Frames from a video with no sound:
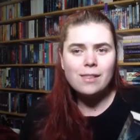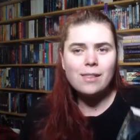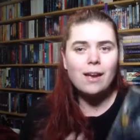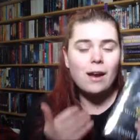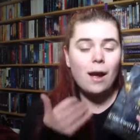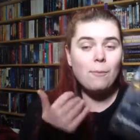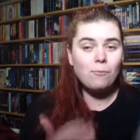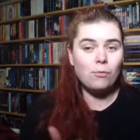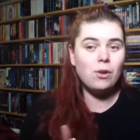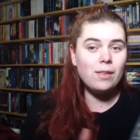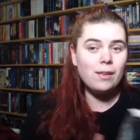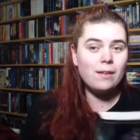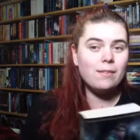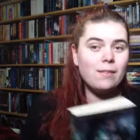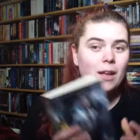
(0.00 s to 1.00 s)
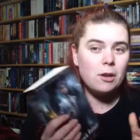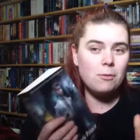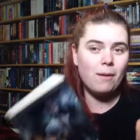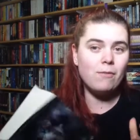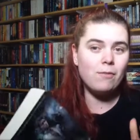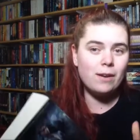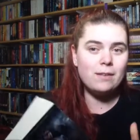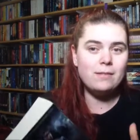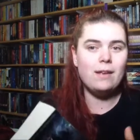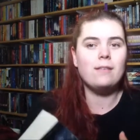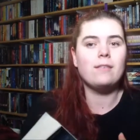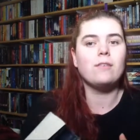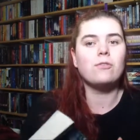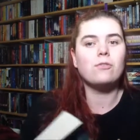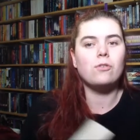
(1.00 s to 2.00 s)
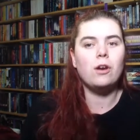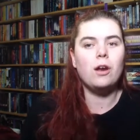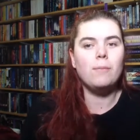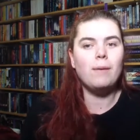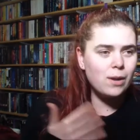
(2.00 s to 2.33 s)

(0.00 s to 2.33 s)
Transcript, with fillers: Like, I'm really excited about reading Tessa's story.